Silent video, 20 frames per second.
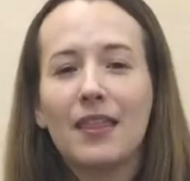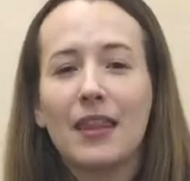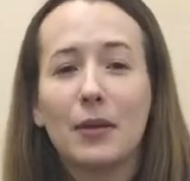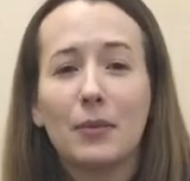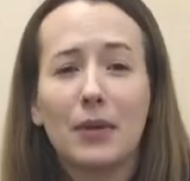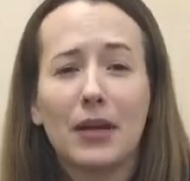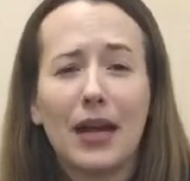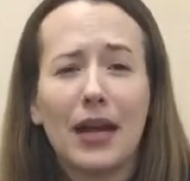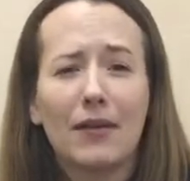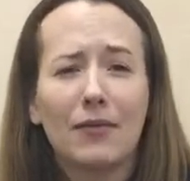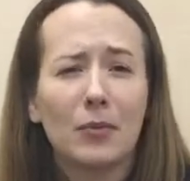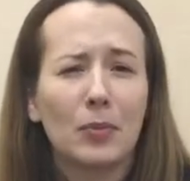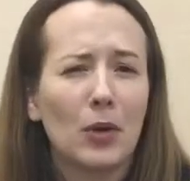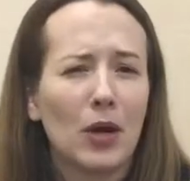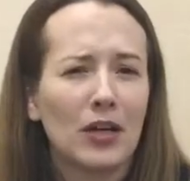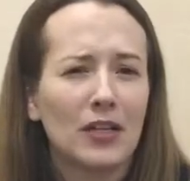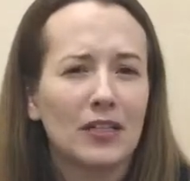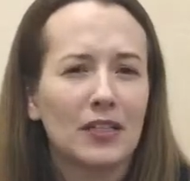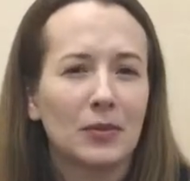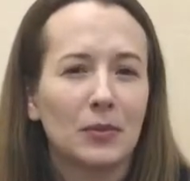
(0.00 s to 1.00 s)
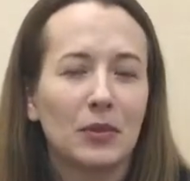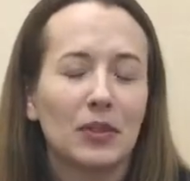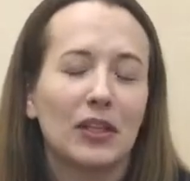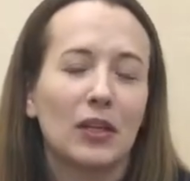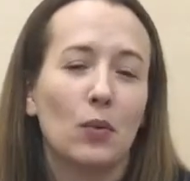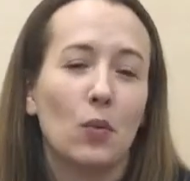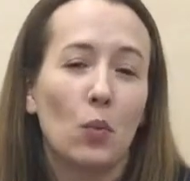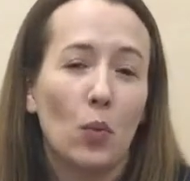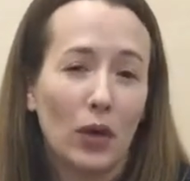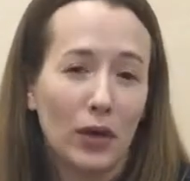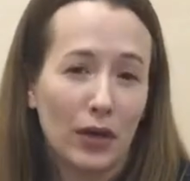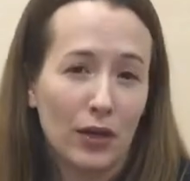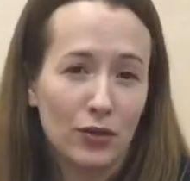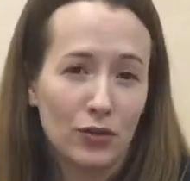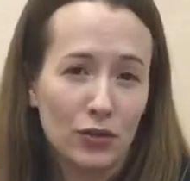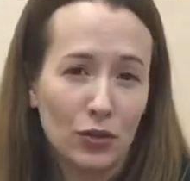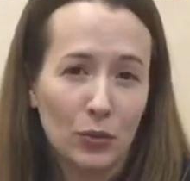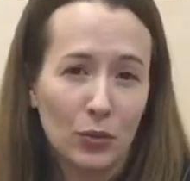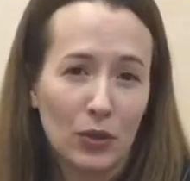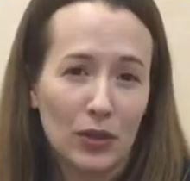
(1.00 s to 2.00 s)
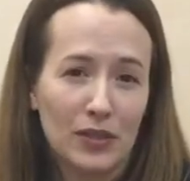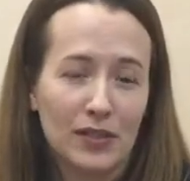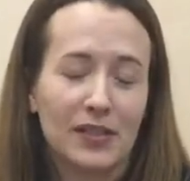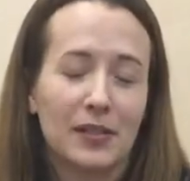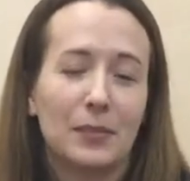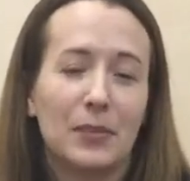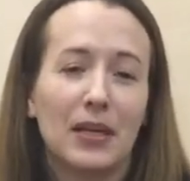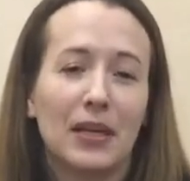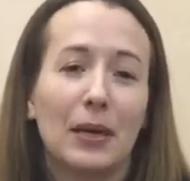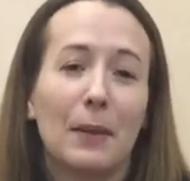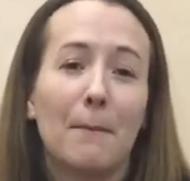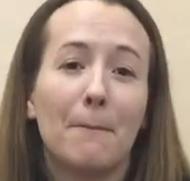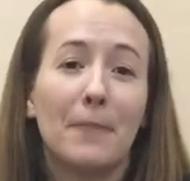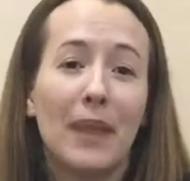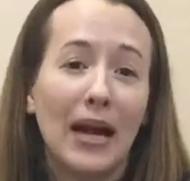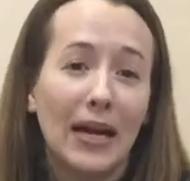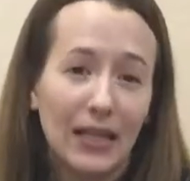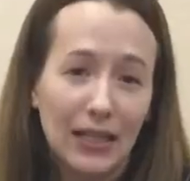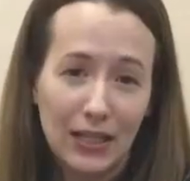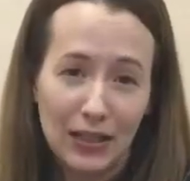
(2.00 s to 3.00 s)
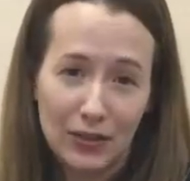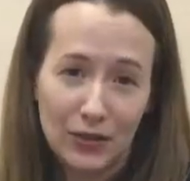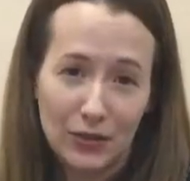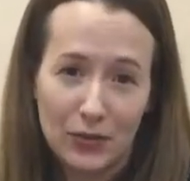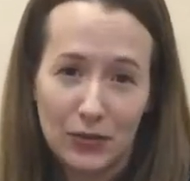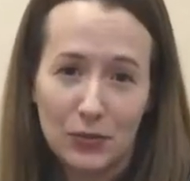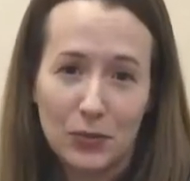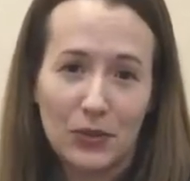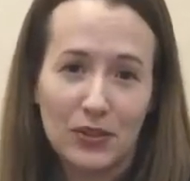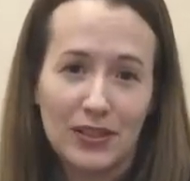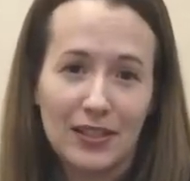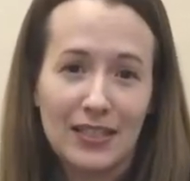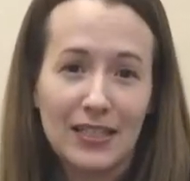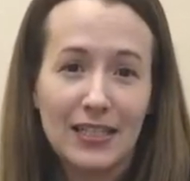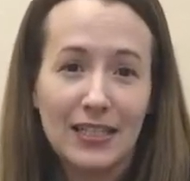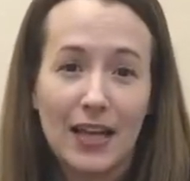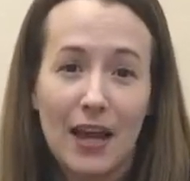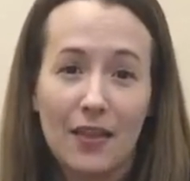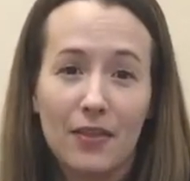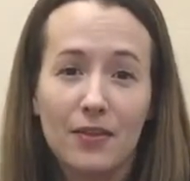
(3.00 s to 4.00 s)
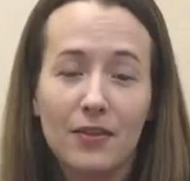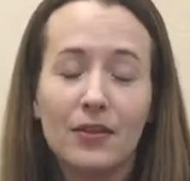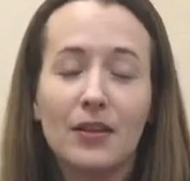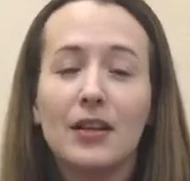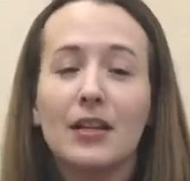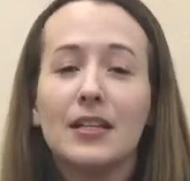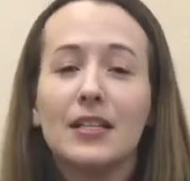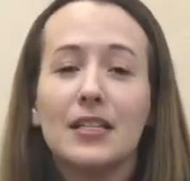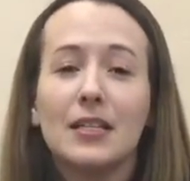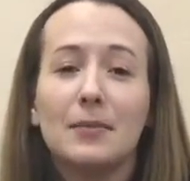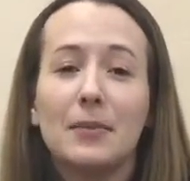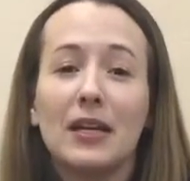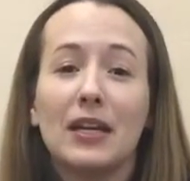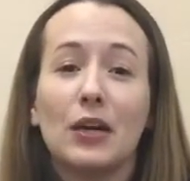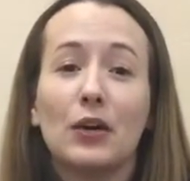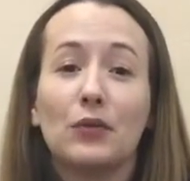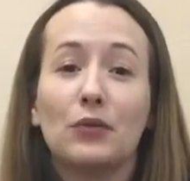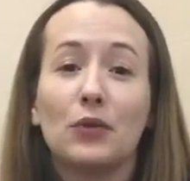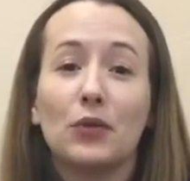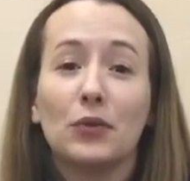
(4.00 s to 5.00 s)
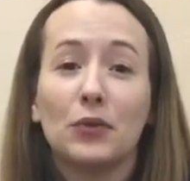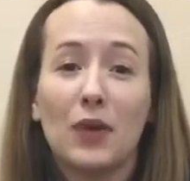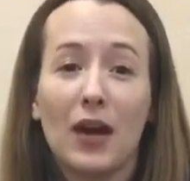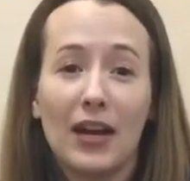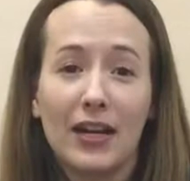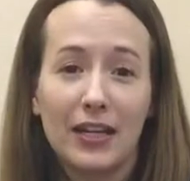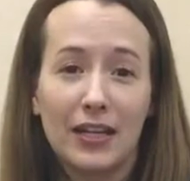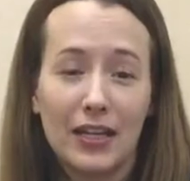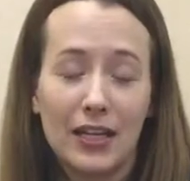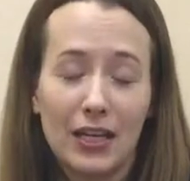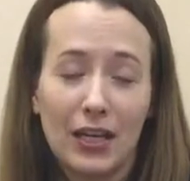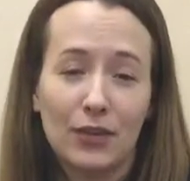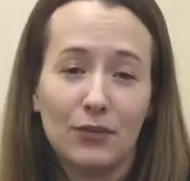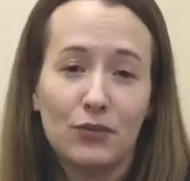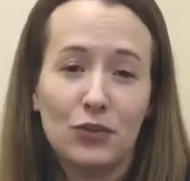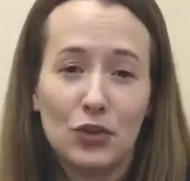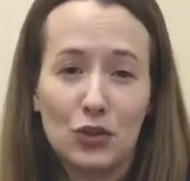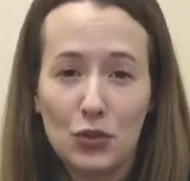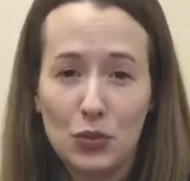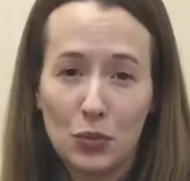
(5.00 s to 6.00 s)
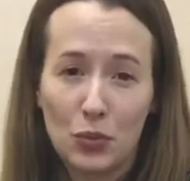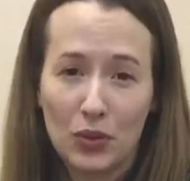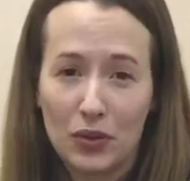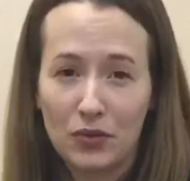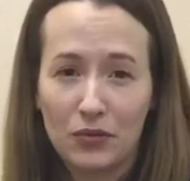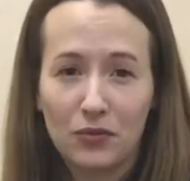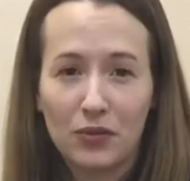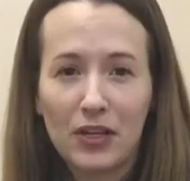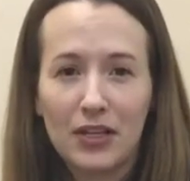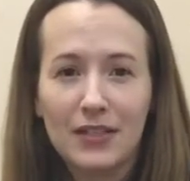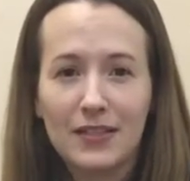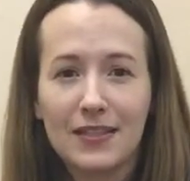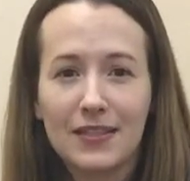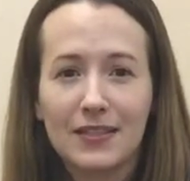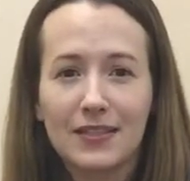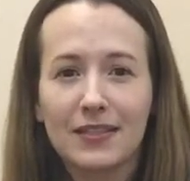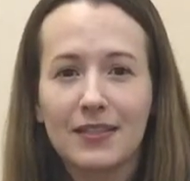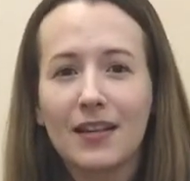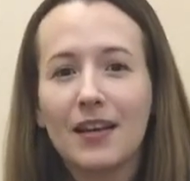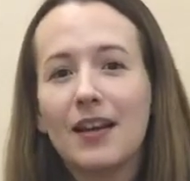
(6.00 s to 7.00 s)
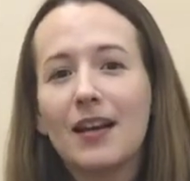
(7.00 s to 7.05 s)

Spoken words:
they would have approximately 100 words and be combining those words together to make a variety of two-word phrases.